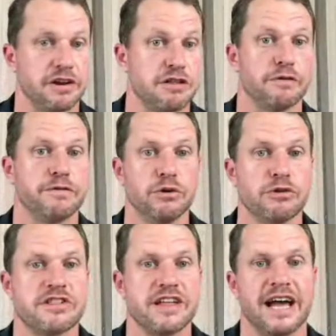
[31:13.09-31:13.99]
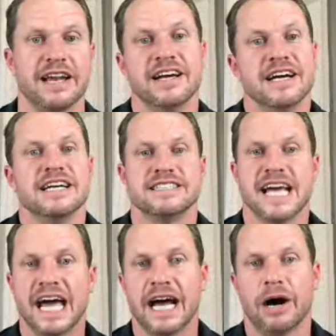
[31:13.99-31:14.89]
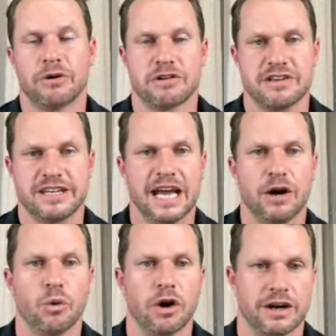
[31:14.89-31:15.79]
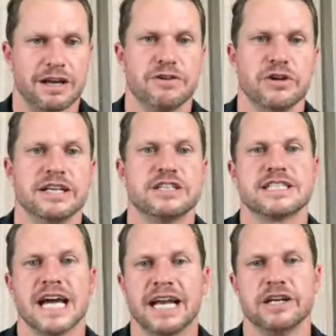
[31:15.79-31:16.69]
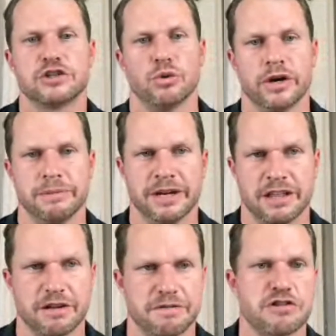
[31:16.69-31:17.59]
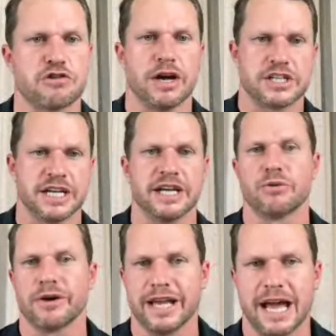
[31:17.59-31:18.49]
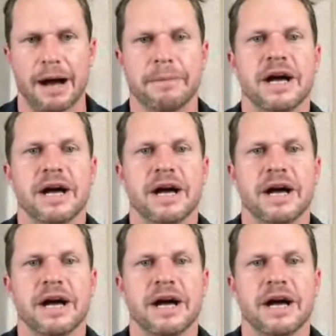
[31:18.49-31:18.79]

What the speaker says: So if you sat 10 hours a day at work, if you did 10 to 20 minutes of stretching and rehab,